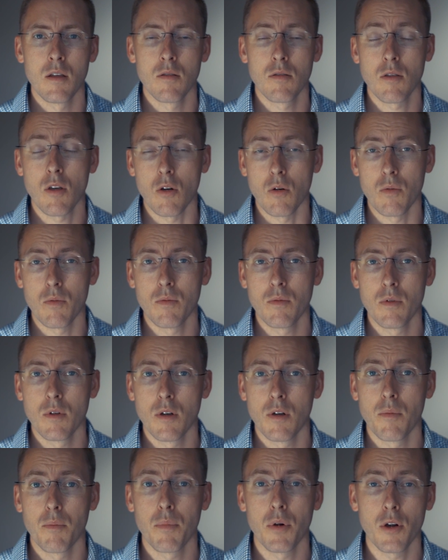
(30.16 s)
So,
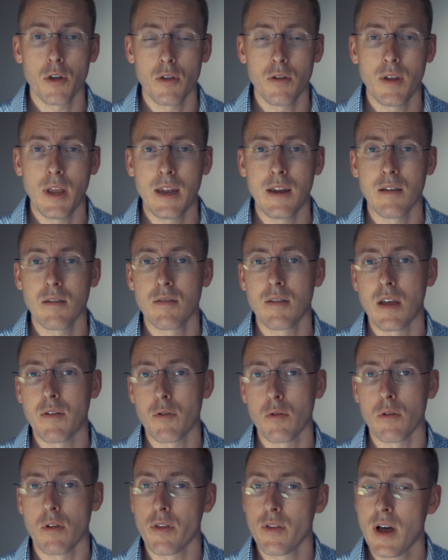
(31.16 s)
percutaneous
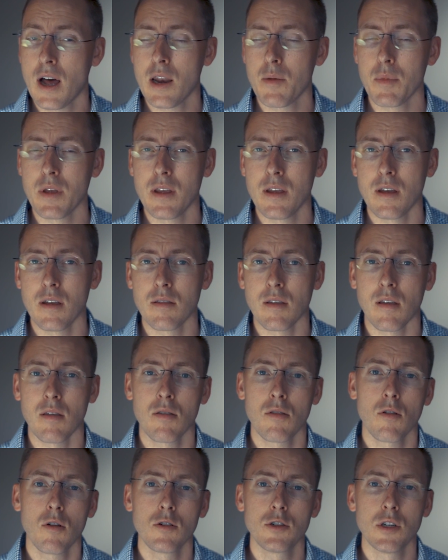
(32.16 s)
nephrolithotomy is a
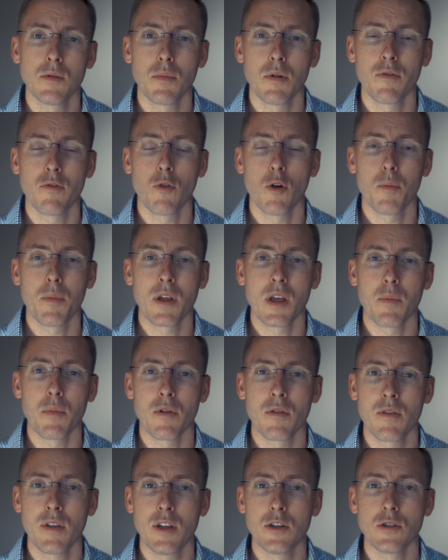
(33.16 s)
surgeon performing a
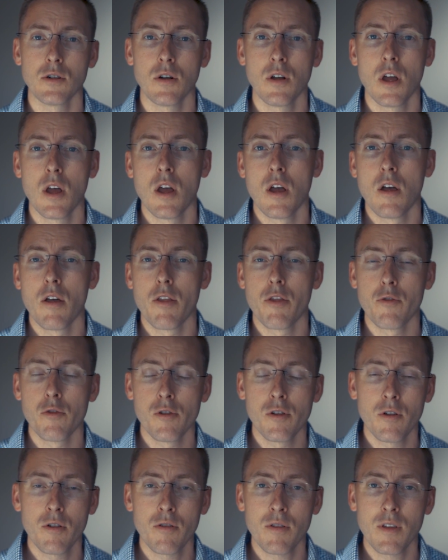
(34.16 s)
procedure through
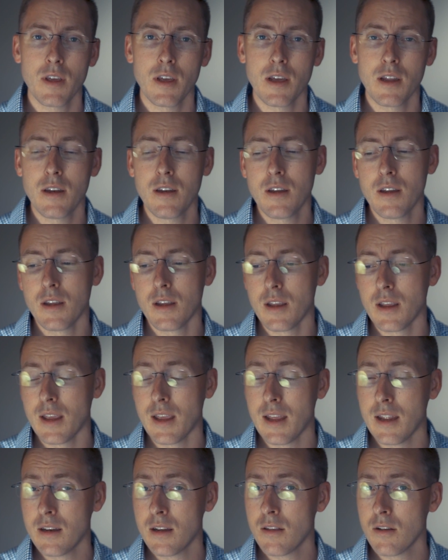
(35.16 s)
your skin
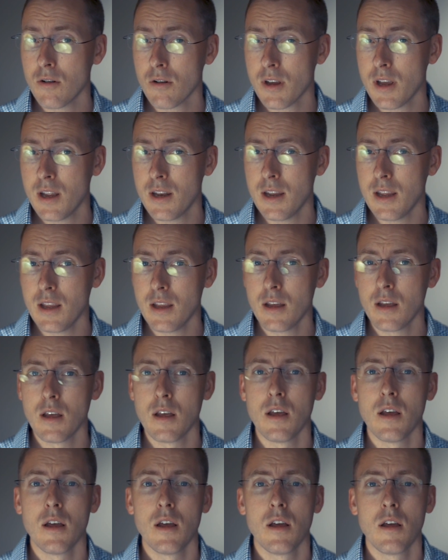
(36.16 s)
into your kidney
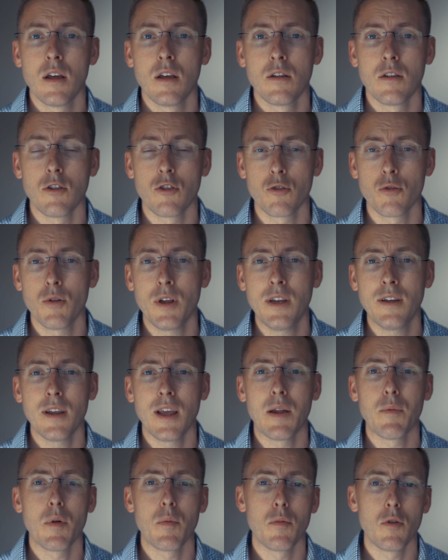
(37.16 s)
to treat
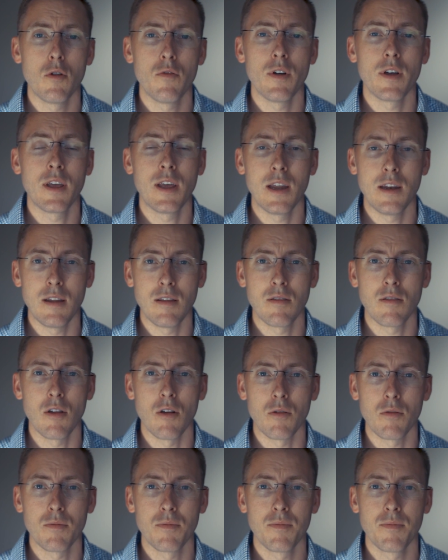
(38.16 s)
and remove a kidney
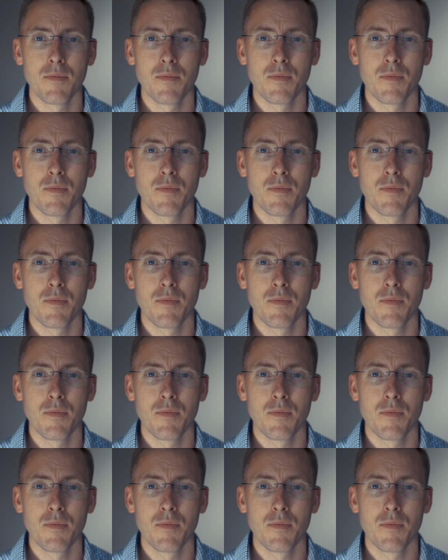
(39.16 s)
stone.